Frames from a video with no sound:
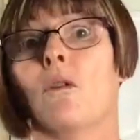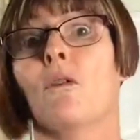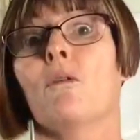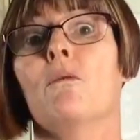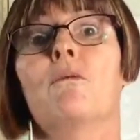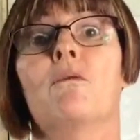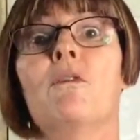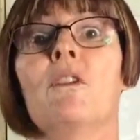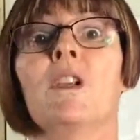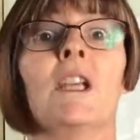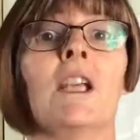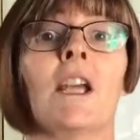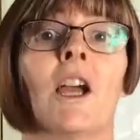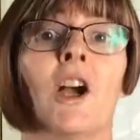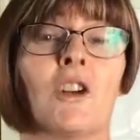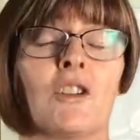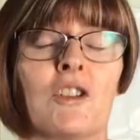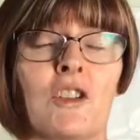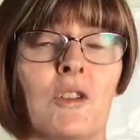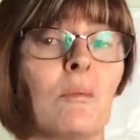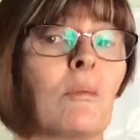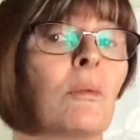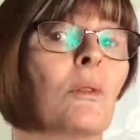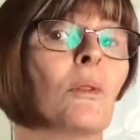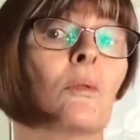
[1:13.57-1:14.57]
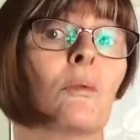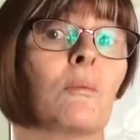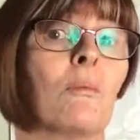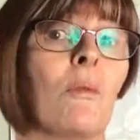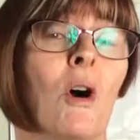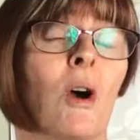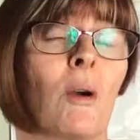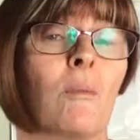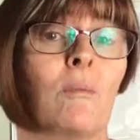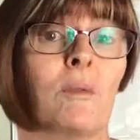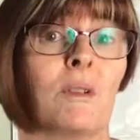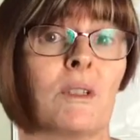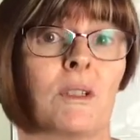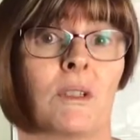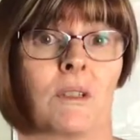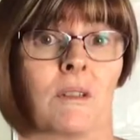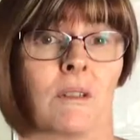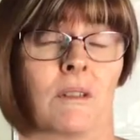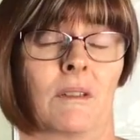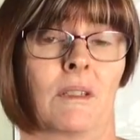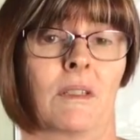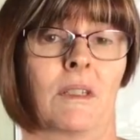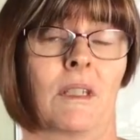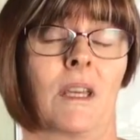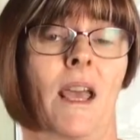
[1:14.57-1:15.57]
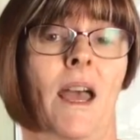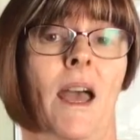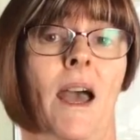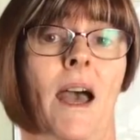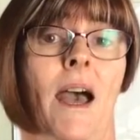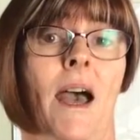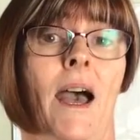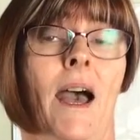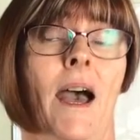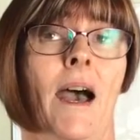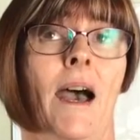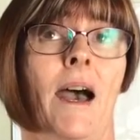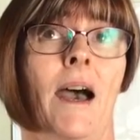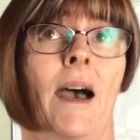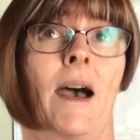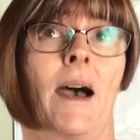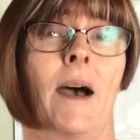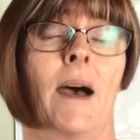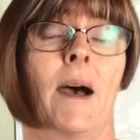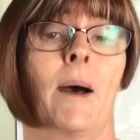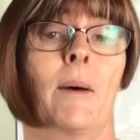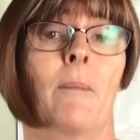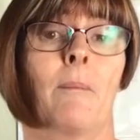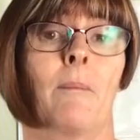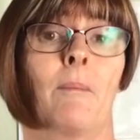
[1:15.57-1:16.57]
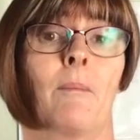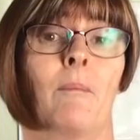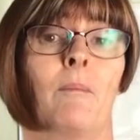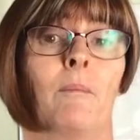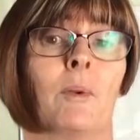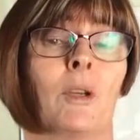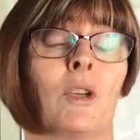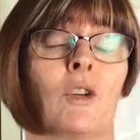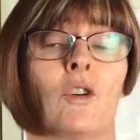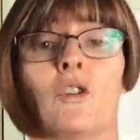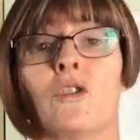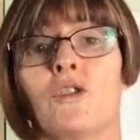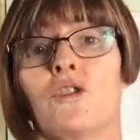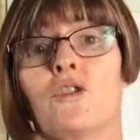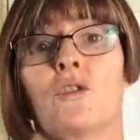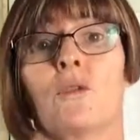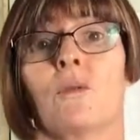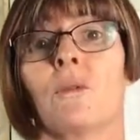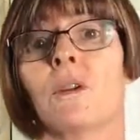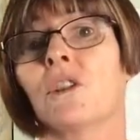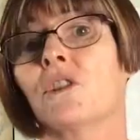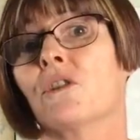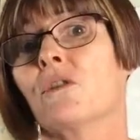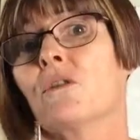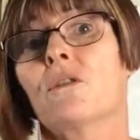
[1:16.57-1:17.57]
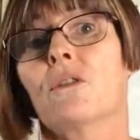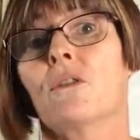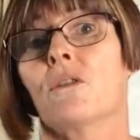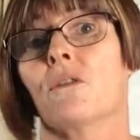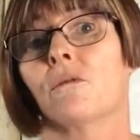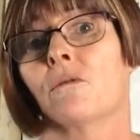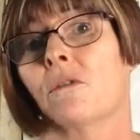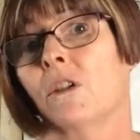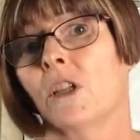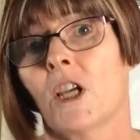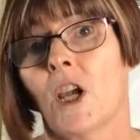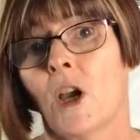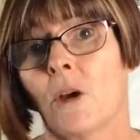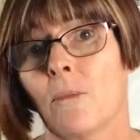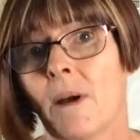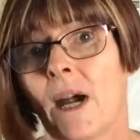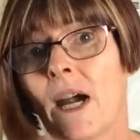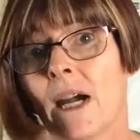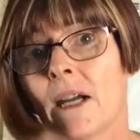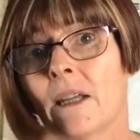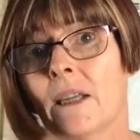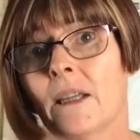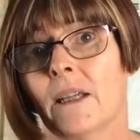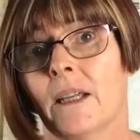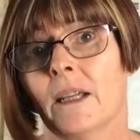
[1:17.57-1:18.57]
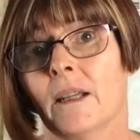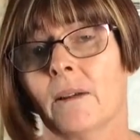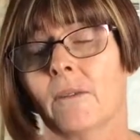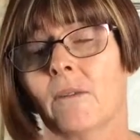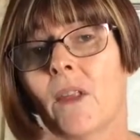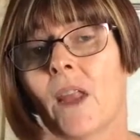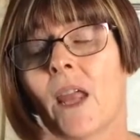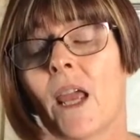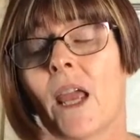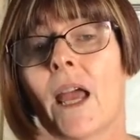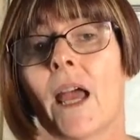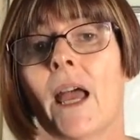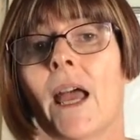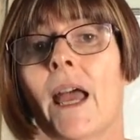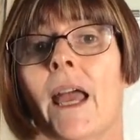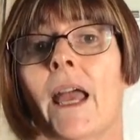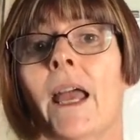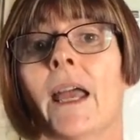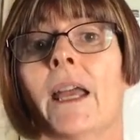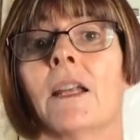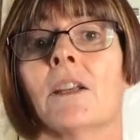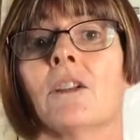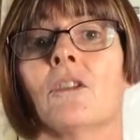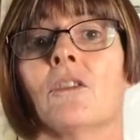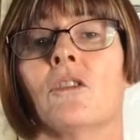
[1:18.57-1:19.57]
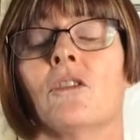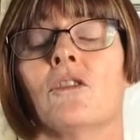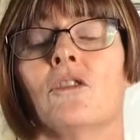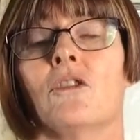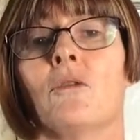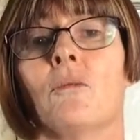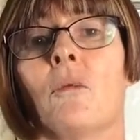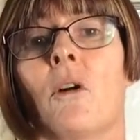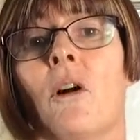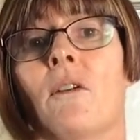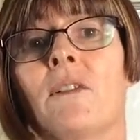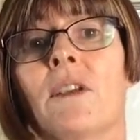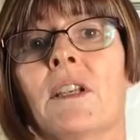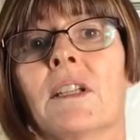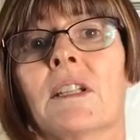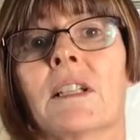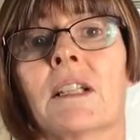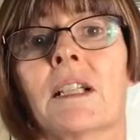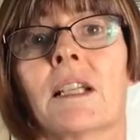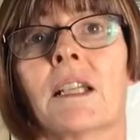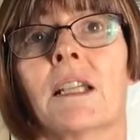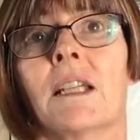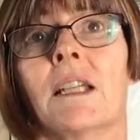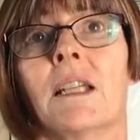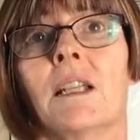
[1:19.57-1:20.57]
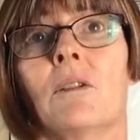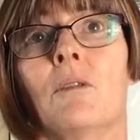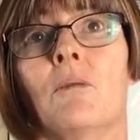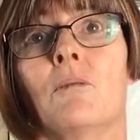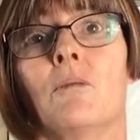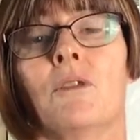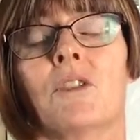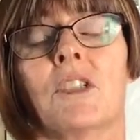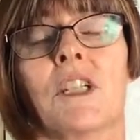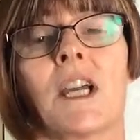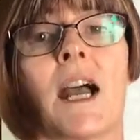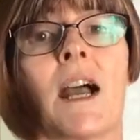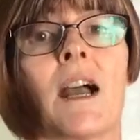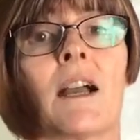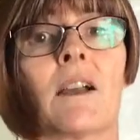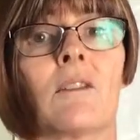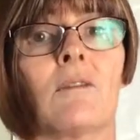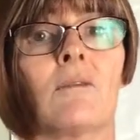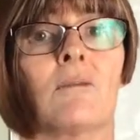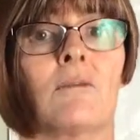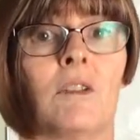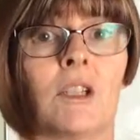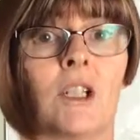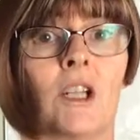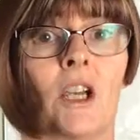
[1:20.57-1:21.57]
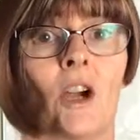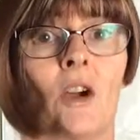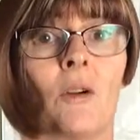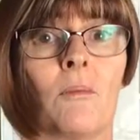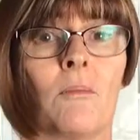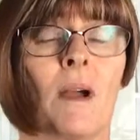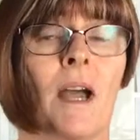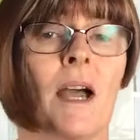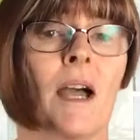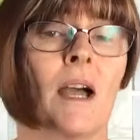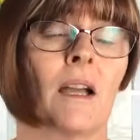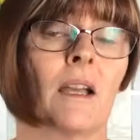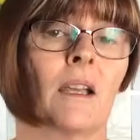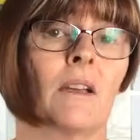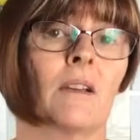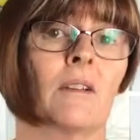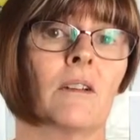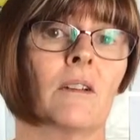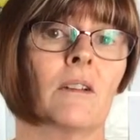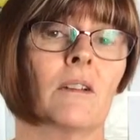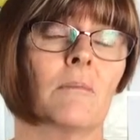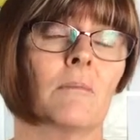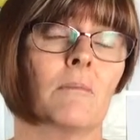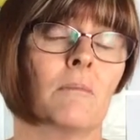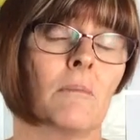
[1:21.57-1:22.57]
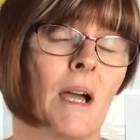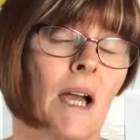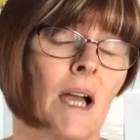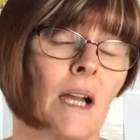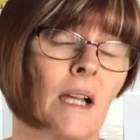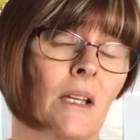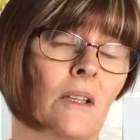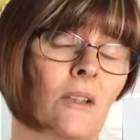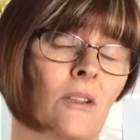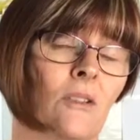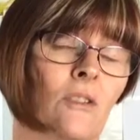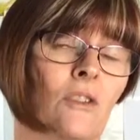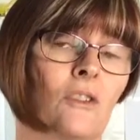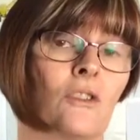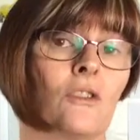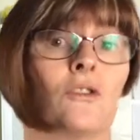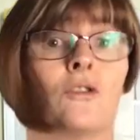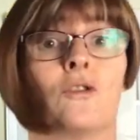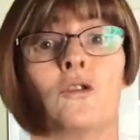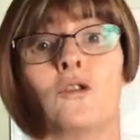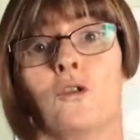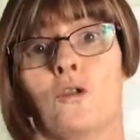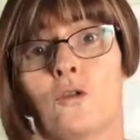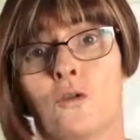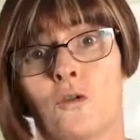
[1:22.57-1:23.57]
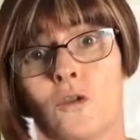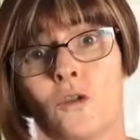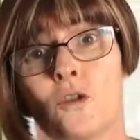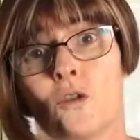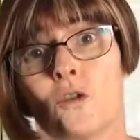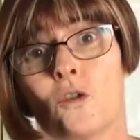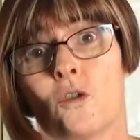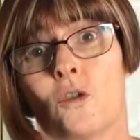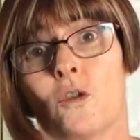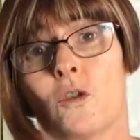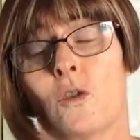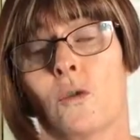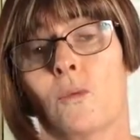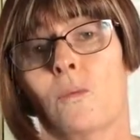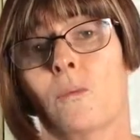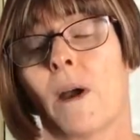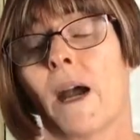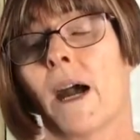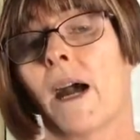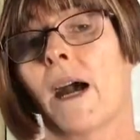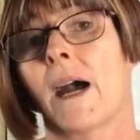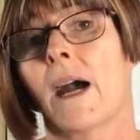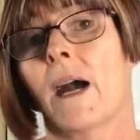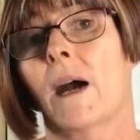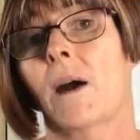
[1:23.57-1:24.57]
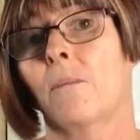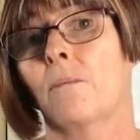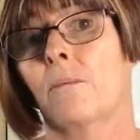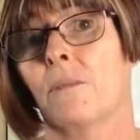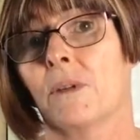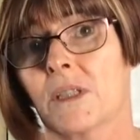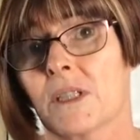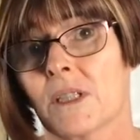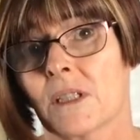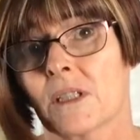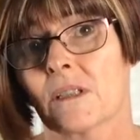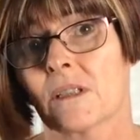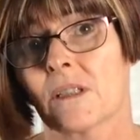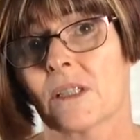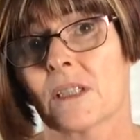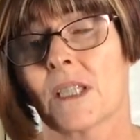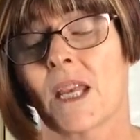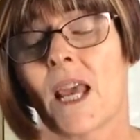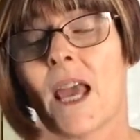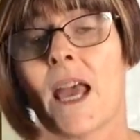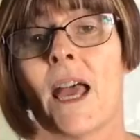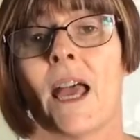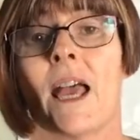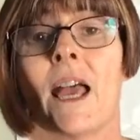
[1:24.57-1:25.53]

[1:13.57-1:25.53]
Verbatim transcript: video to build my business um, because you're into video marketing. And you obviously would target video market marketers, YouTube uh, business,